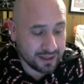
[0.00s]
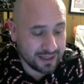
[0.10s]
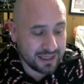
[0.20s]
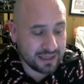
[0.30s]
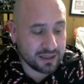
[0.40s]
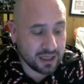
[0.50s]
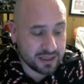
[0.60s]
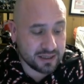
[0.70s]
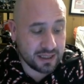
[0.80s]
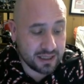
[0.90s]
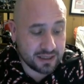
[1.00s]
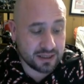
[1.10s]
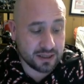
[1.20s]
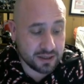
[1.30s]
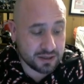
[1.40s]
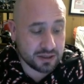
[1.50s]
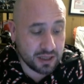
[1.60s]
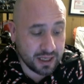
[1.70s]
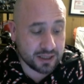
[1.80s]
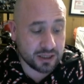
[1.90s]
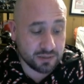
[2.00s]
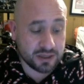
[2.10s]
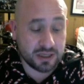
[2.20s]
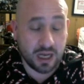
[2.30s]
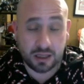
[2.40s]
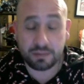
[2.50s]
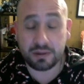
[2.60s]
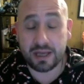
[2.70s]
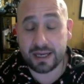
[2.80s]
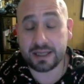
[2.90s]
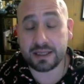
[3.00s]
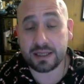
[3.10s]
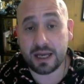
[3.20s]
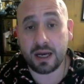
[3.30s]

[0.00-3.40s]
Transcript: He does need some solid planning